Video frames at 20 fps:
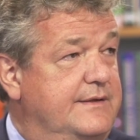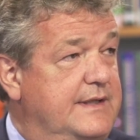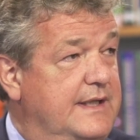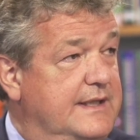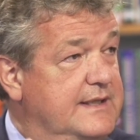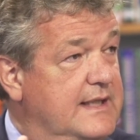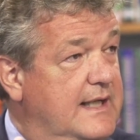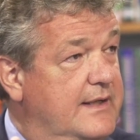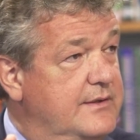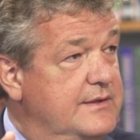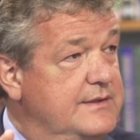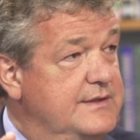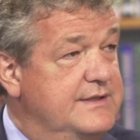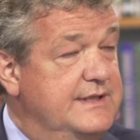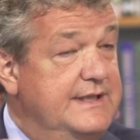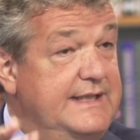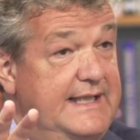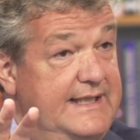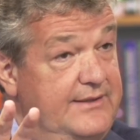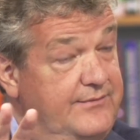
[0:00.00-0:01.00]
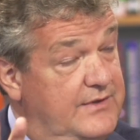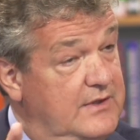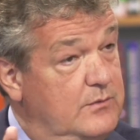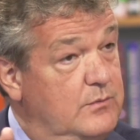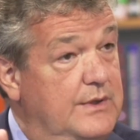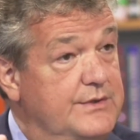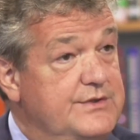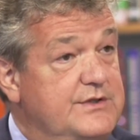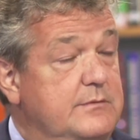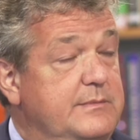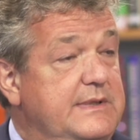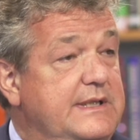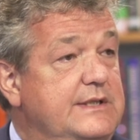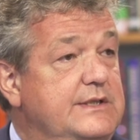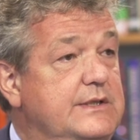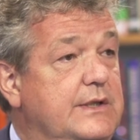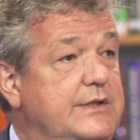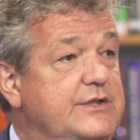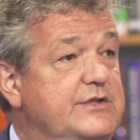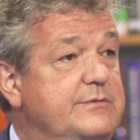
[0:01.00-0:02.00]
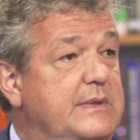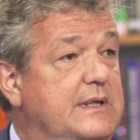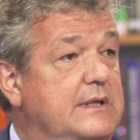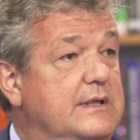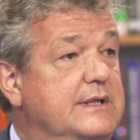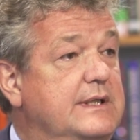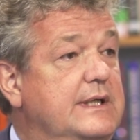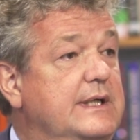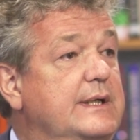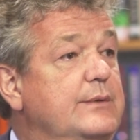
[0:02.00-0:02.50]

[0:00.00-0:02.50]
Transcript: Their currency, if there was to be a Deutschmark,